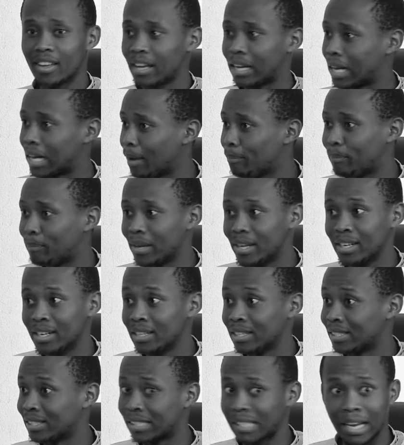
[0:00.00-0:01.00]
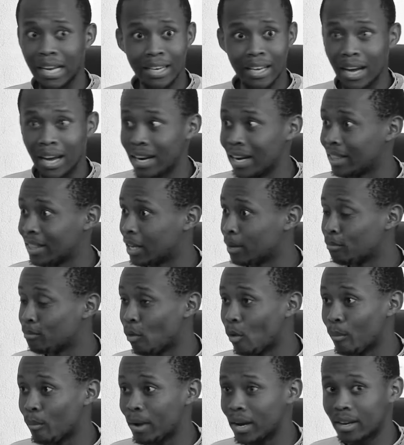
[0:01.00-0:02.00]
eclubini, sithandane, that
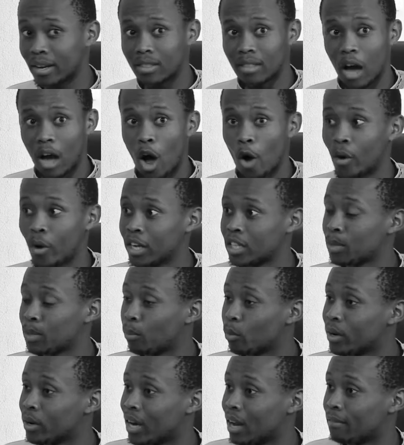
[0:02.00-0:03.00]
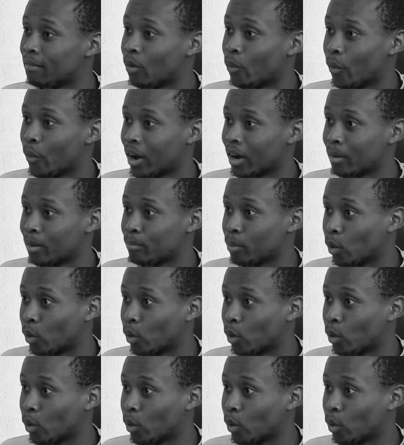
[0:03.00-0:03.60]
moment our relationship will never work,